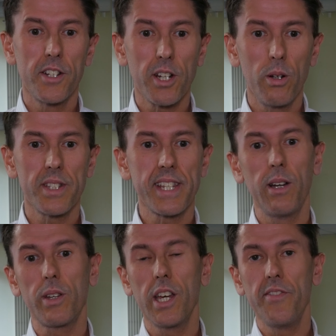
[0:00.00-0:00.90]
told us
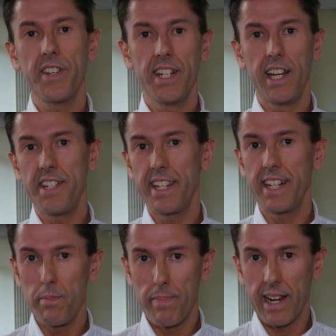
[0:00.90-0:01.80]
how COVID
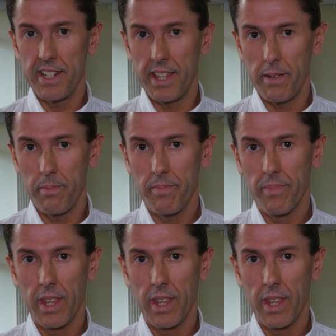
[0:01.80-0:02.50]
19 impacted them.